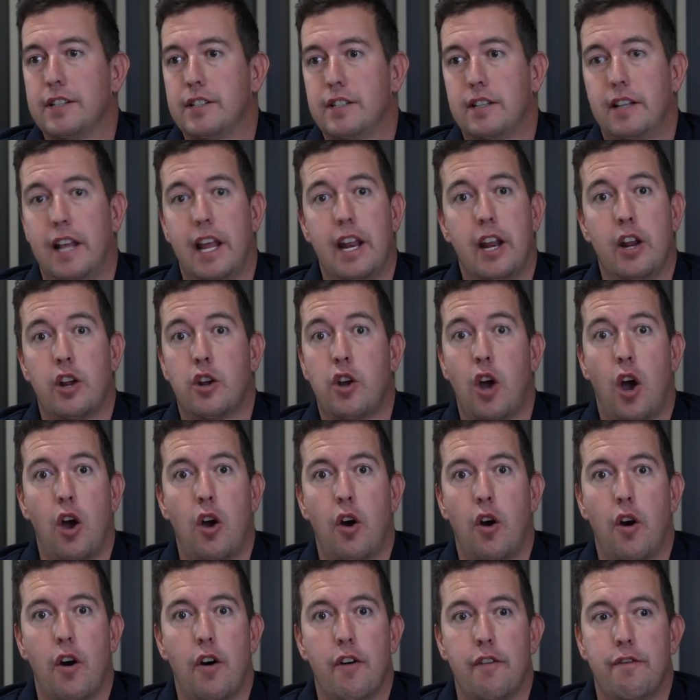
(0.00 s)
letting
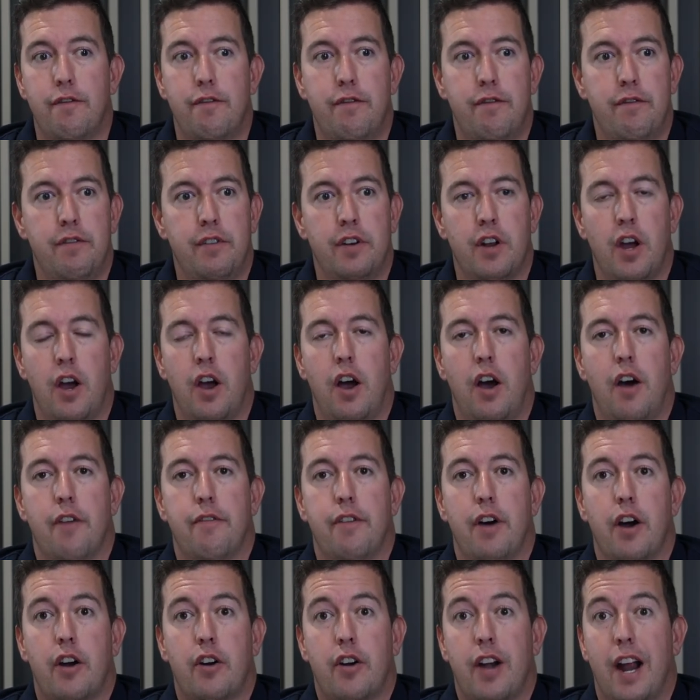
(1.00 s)
go of, you know, of
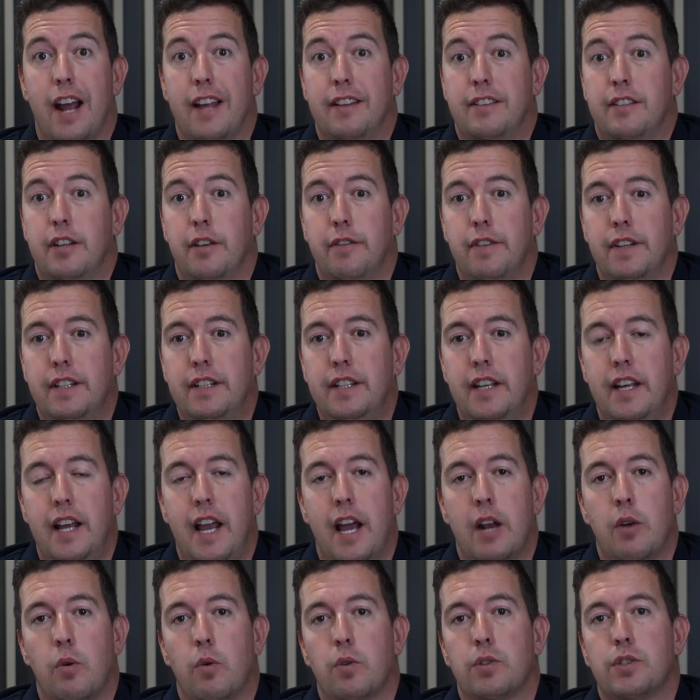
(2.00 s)
our creativity
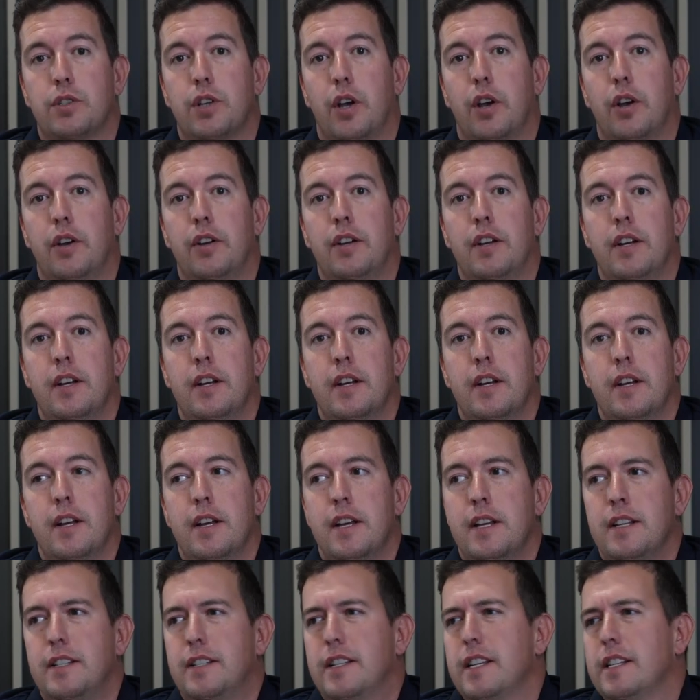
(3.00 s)
and also
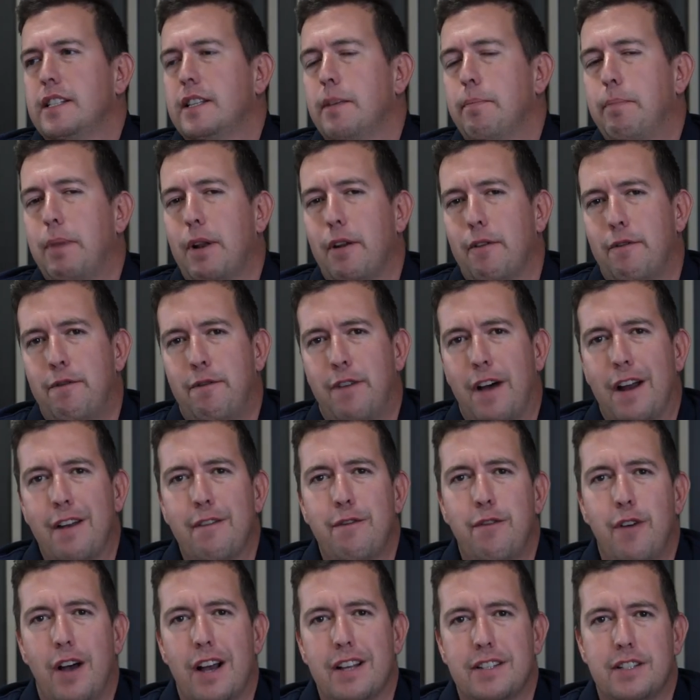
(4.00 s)
just a bit of fun
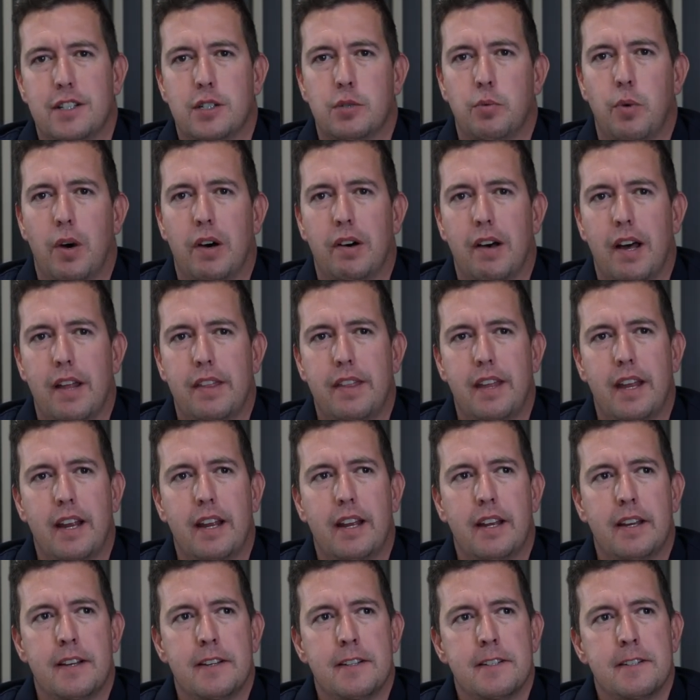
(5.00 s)
for us as well. I think,
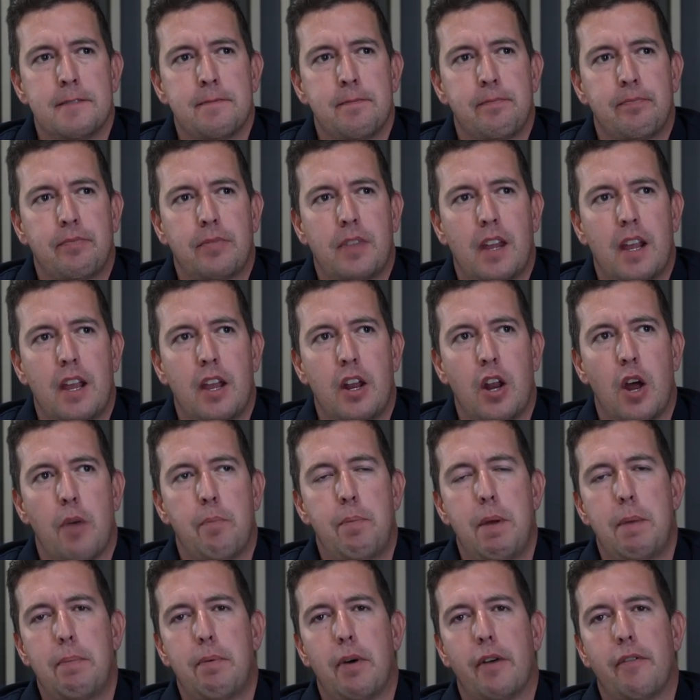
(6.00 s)
you know,
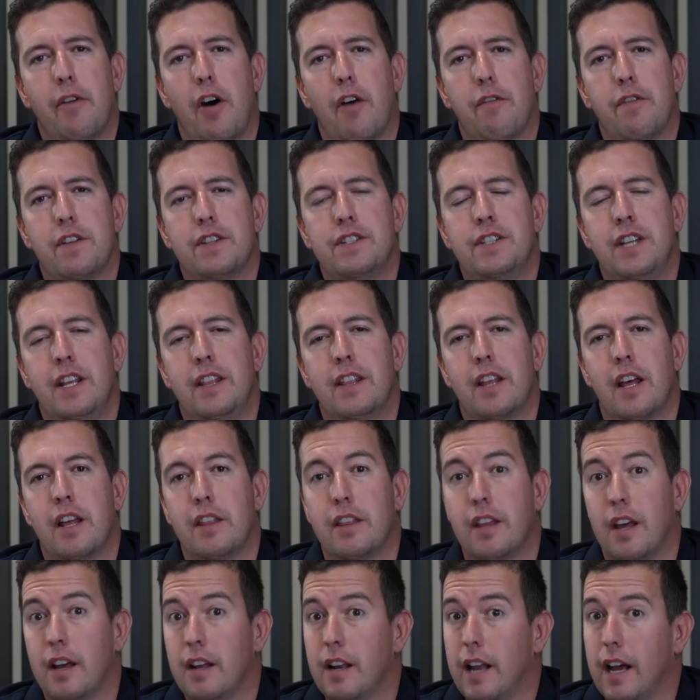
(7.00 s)
people have often seen
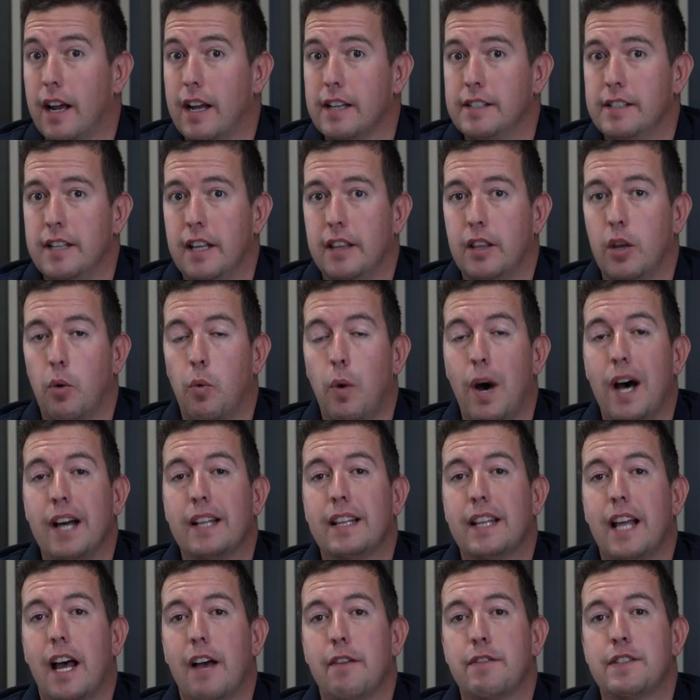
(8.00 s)
the like I said, the
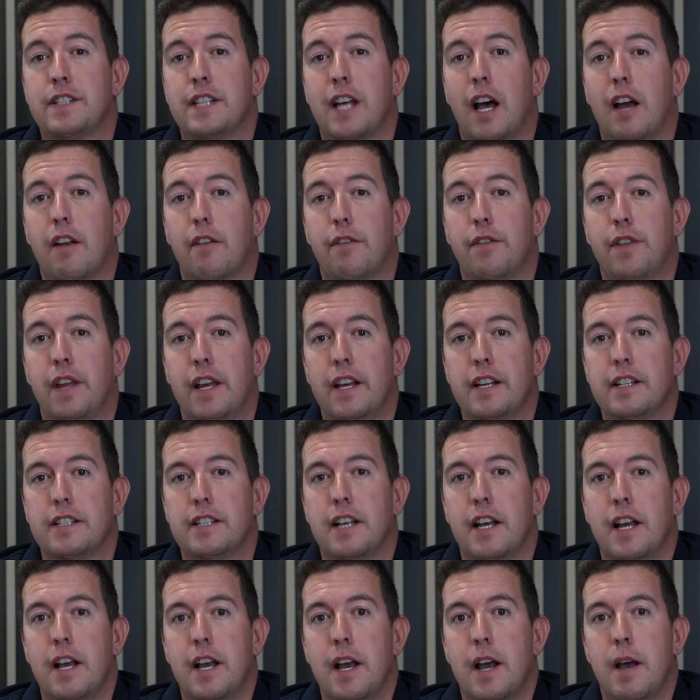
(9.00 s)
wildlife side of things,
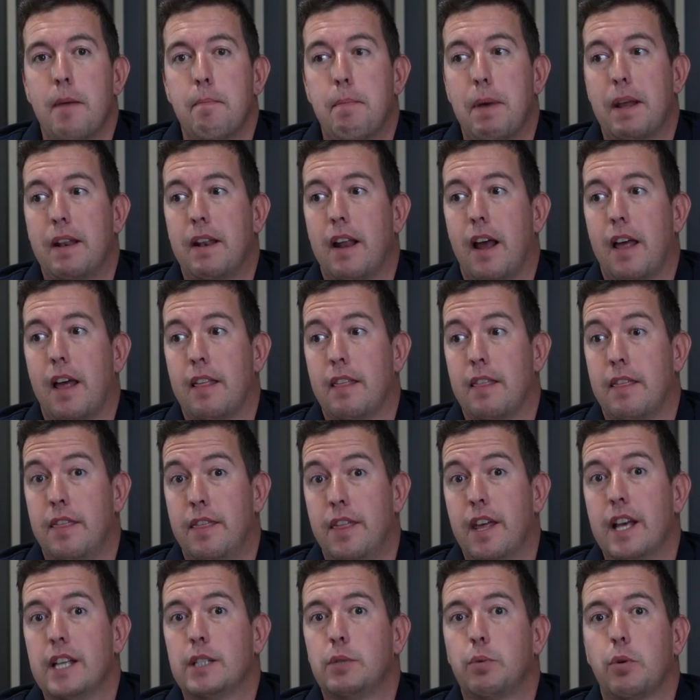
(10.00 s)
but
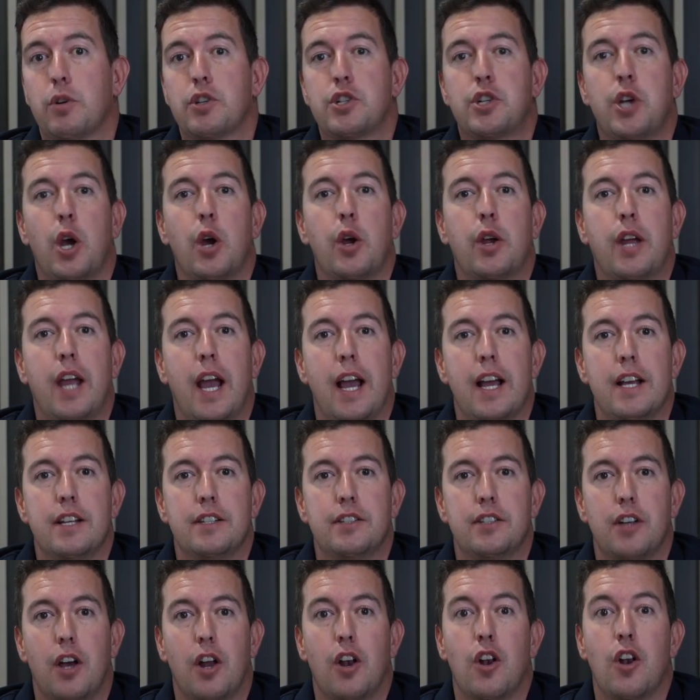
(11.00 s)
this will
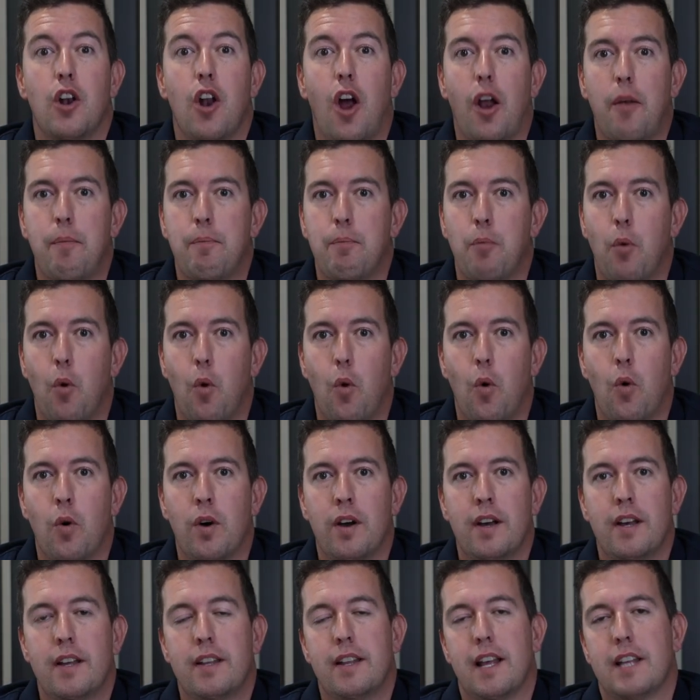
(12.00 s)
showcase a lot more
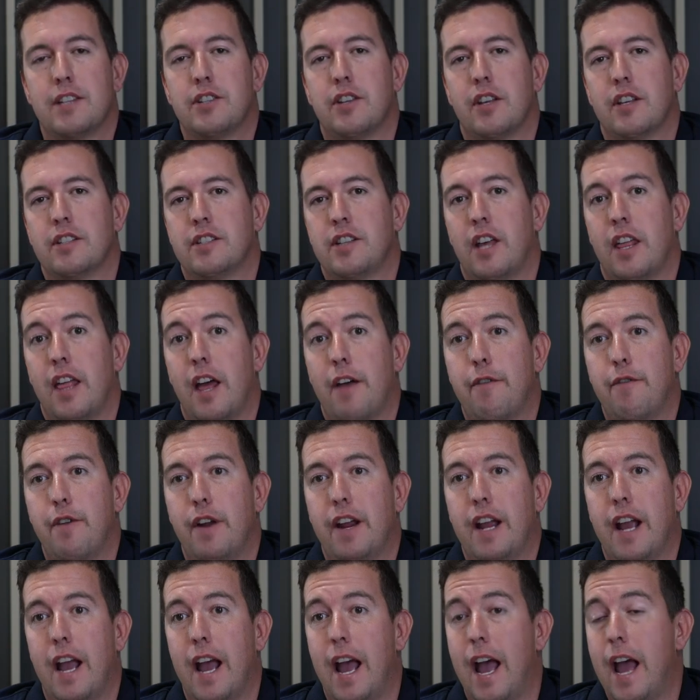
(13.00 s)
that South
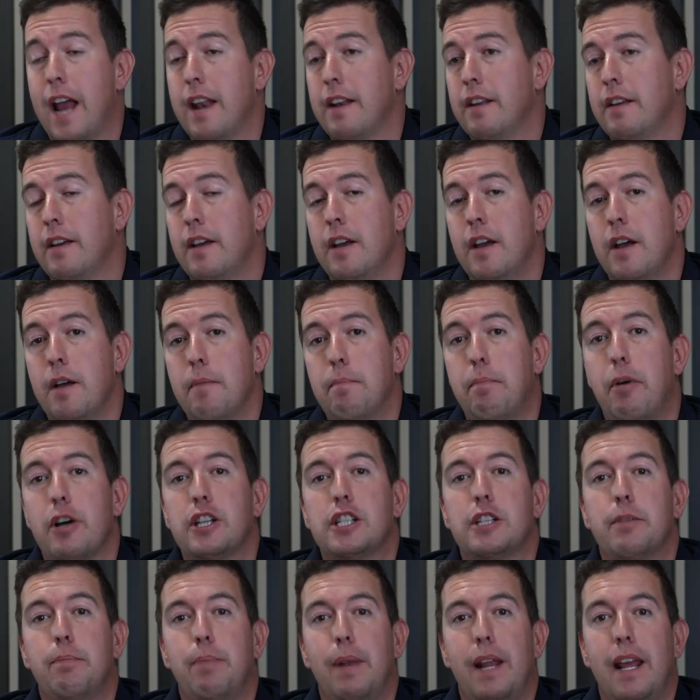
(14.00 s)
Africa and
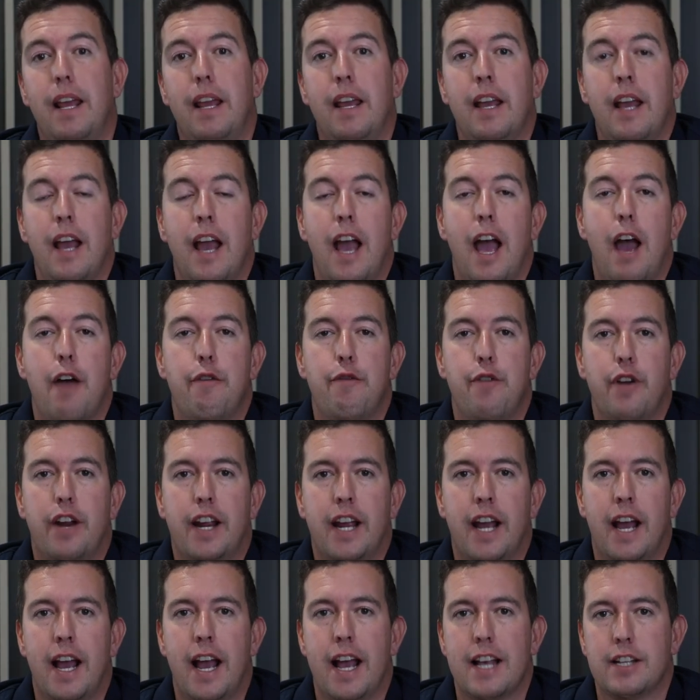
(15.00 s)
possibly
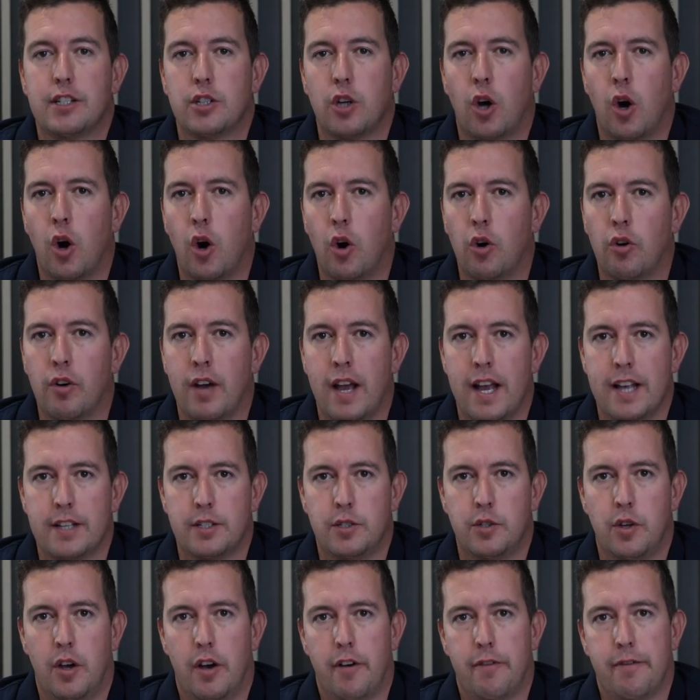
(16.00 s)
Africa as a whole has
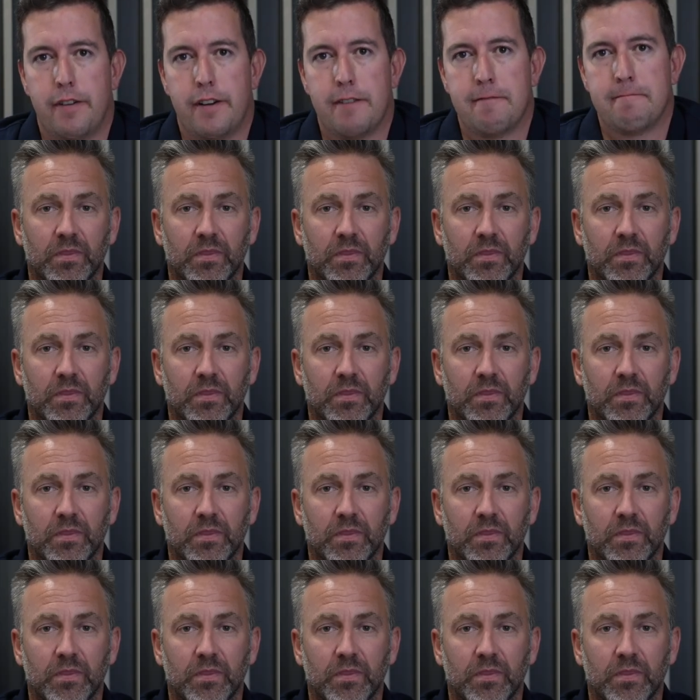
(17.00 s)
to offer.